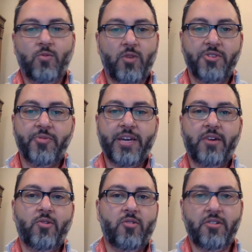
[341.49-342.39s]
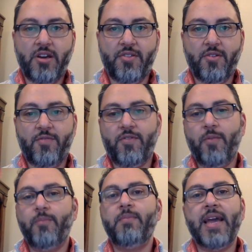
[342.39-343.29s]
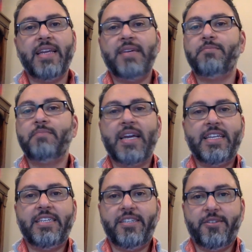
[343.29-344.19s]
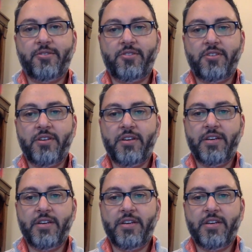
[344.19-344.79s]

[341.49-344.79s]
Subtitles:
one way or another for many, many years.